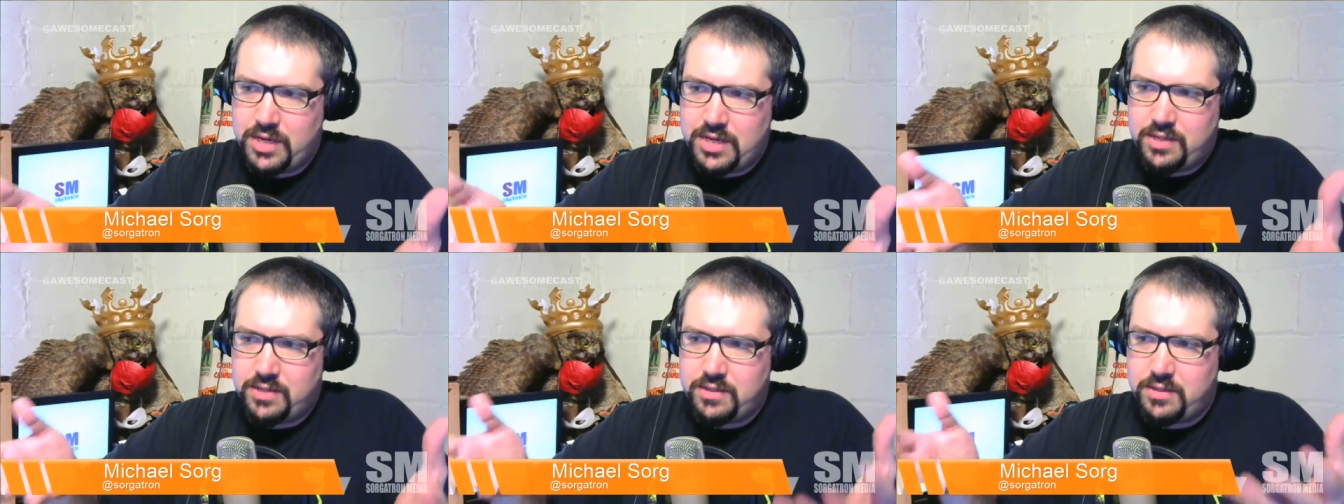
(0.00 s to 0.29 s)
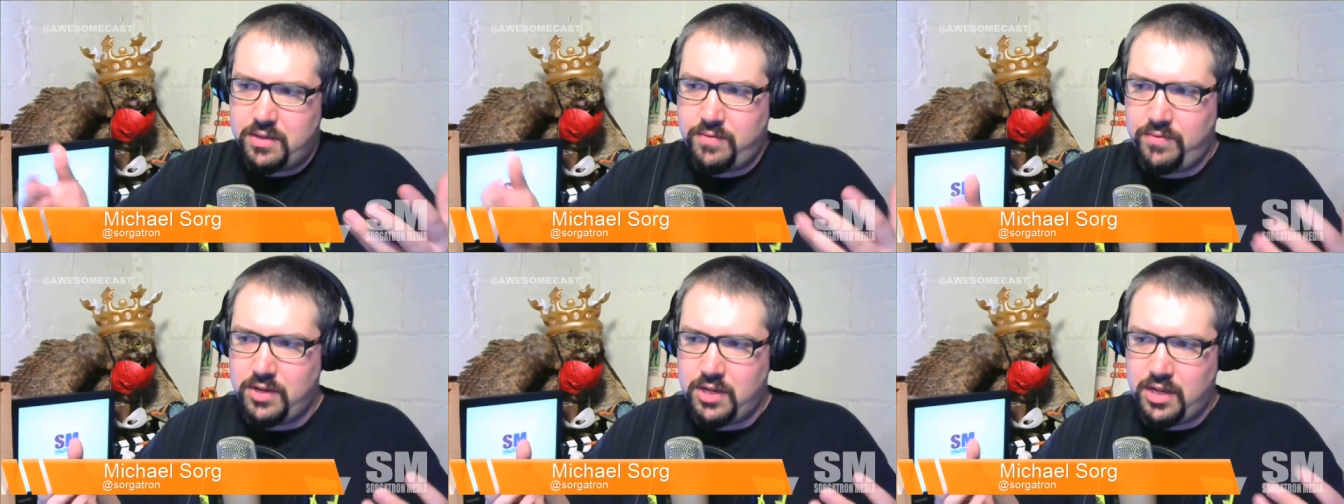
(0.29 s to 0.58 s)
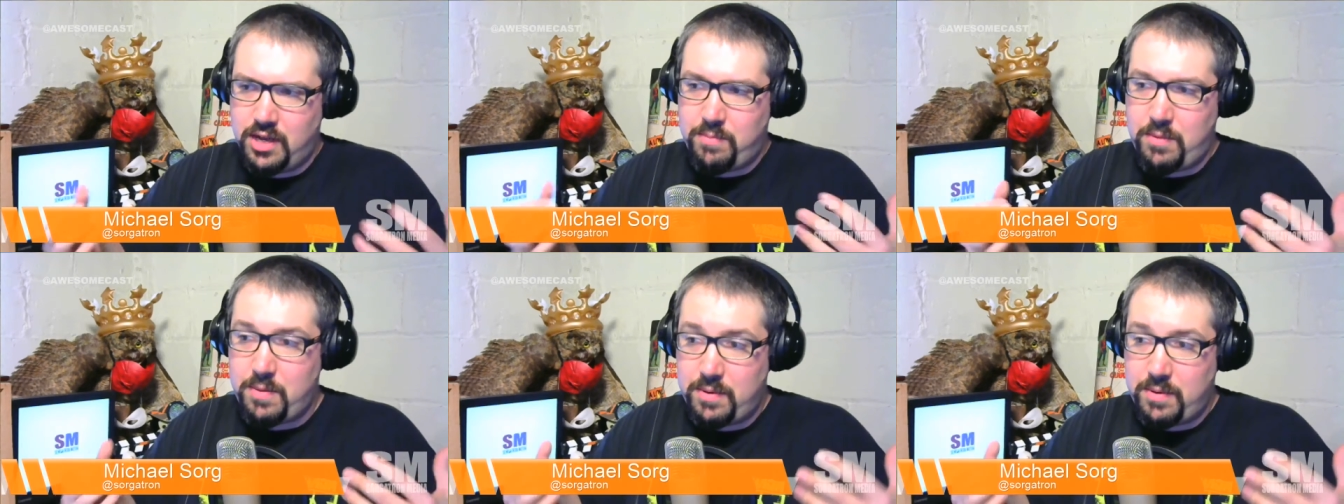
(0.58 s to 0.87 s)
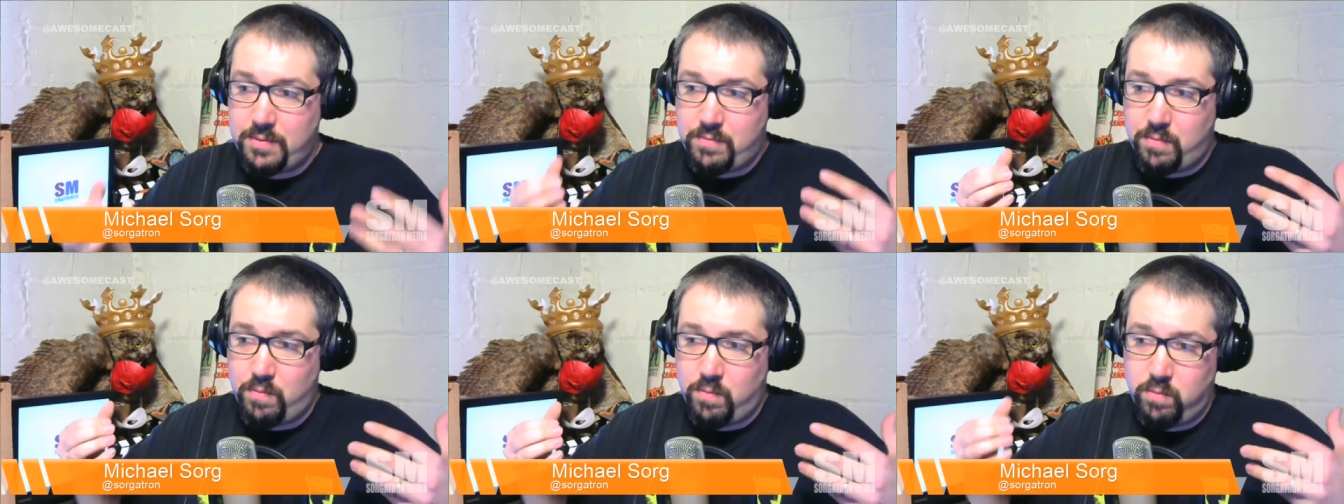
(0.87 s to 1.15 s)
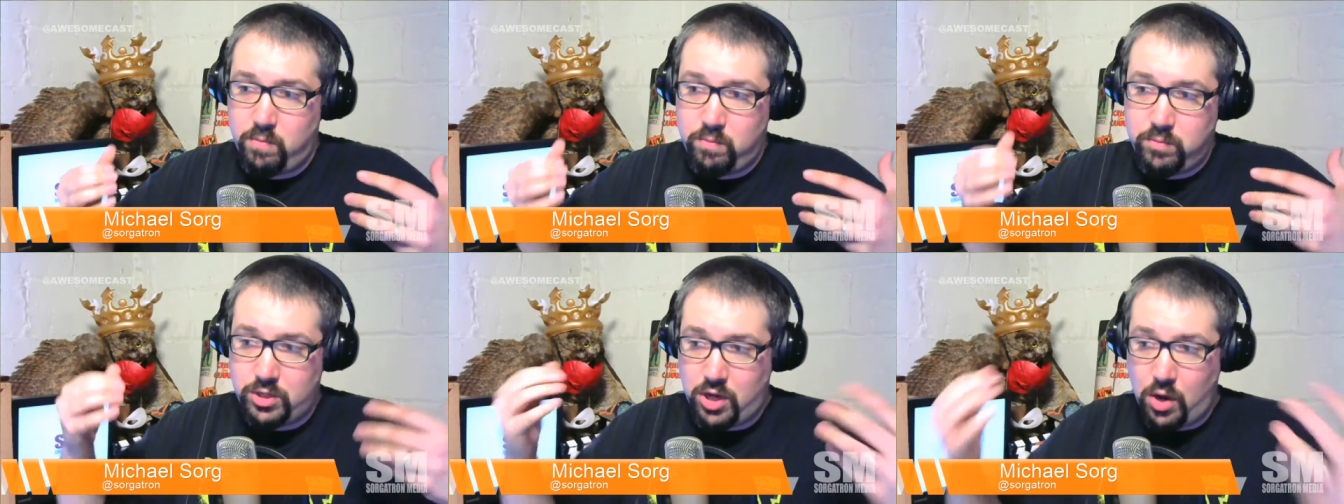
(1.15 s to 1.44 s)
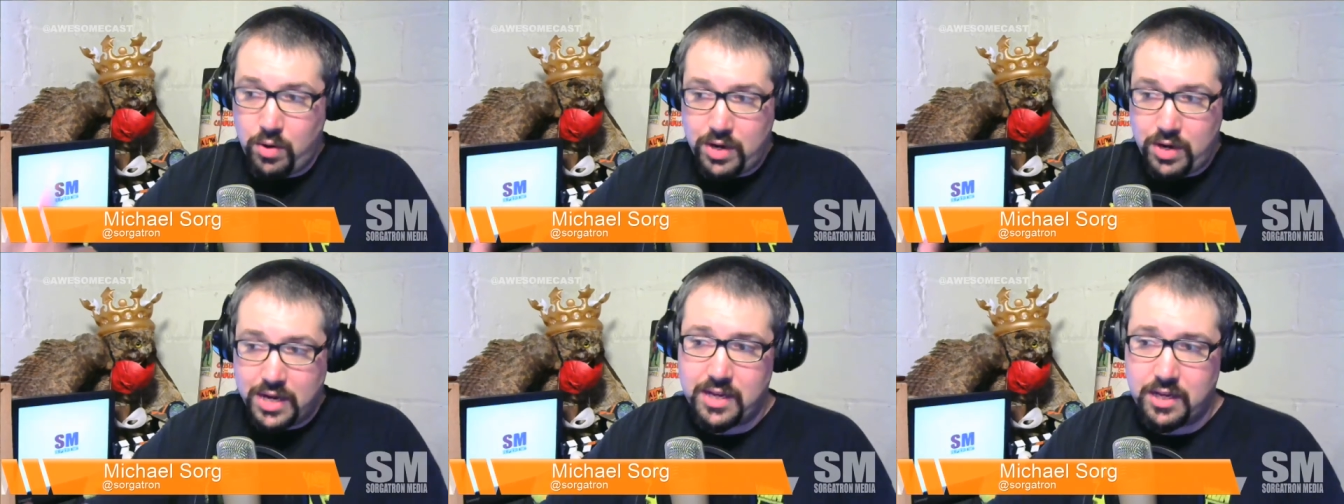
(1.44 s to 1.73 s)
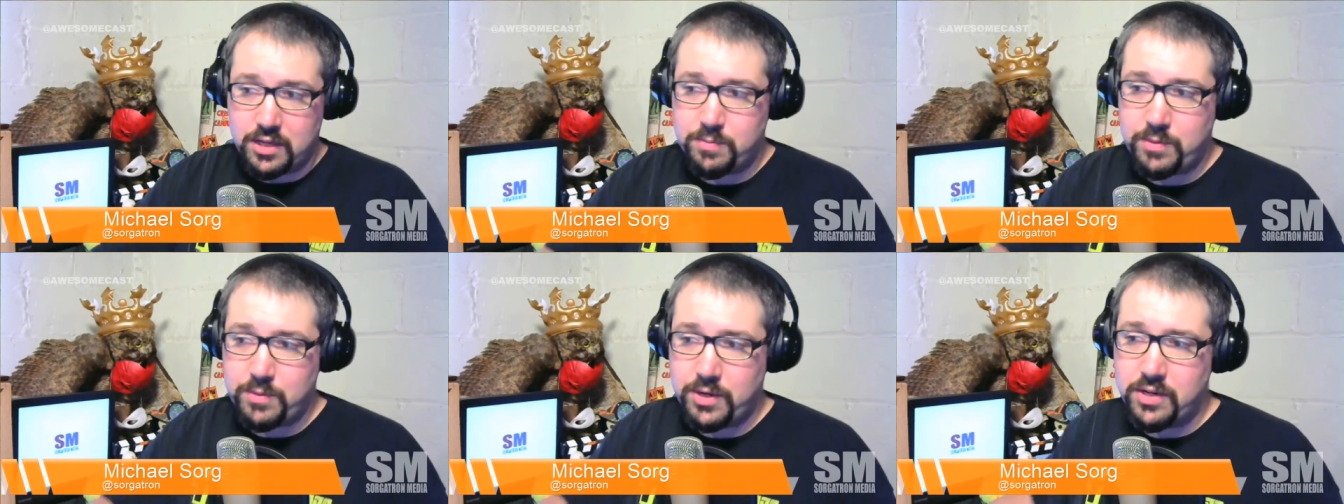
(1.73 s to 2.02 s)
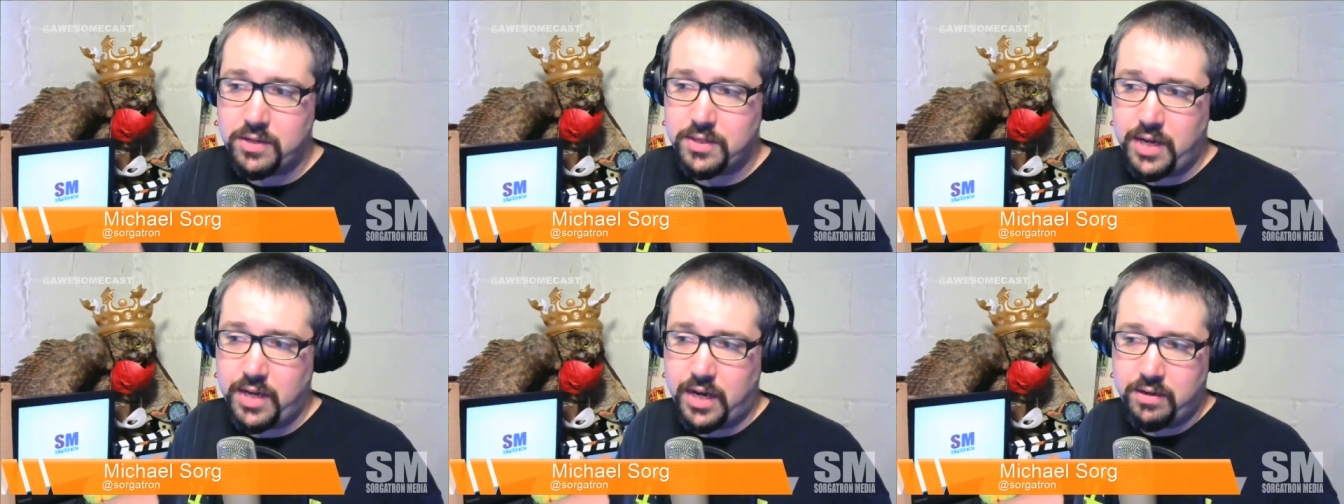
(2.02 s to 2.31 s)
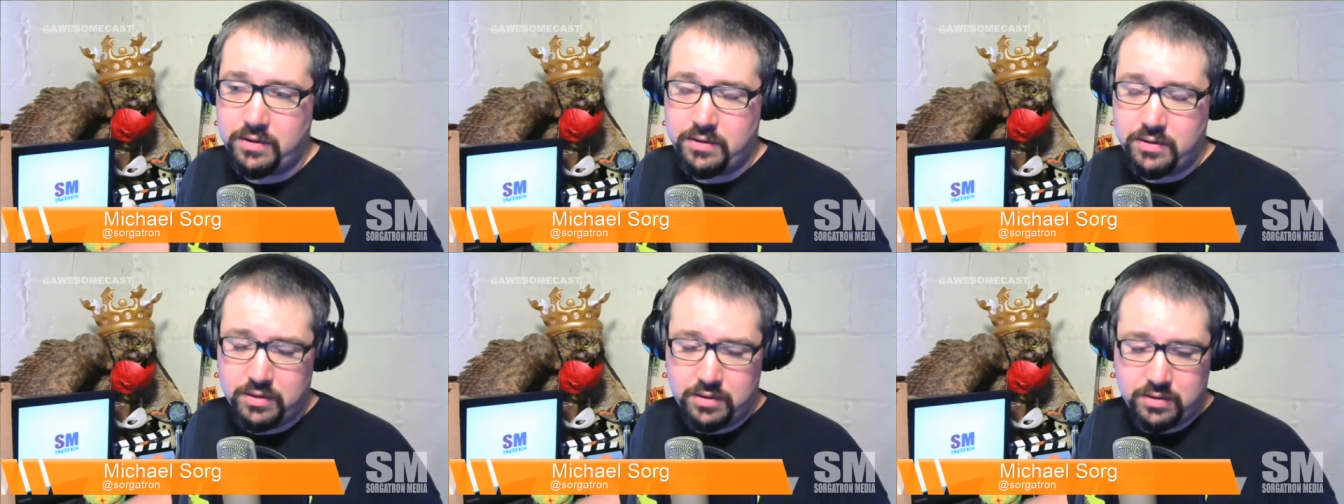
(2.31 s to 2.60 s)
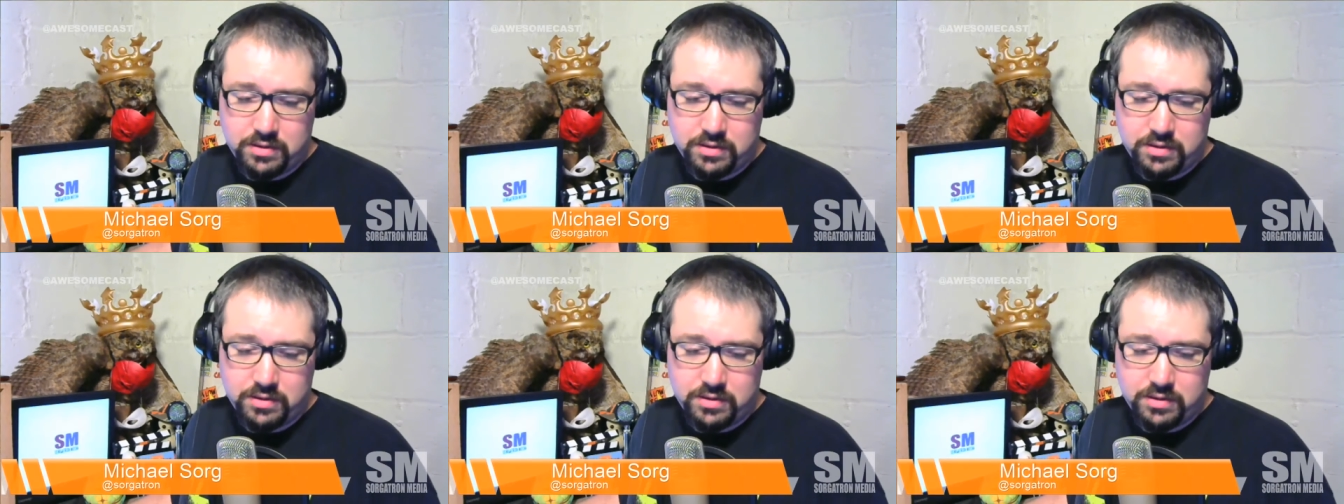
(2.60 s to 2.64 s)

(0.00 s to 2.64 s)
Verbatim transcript: into the symphony that maybe don't get to experience that?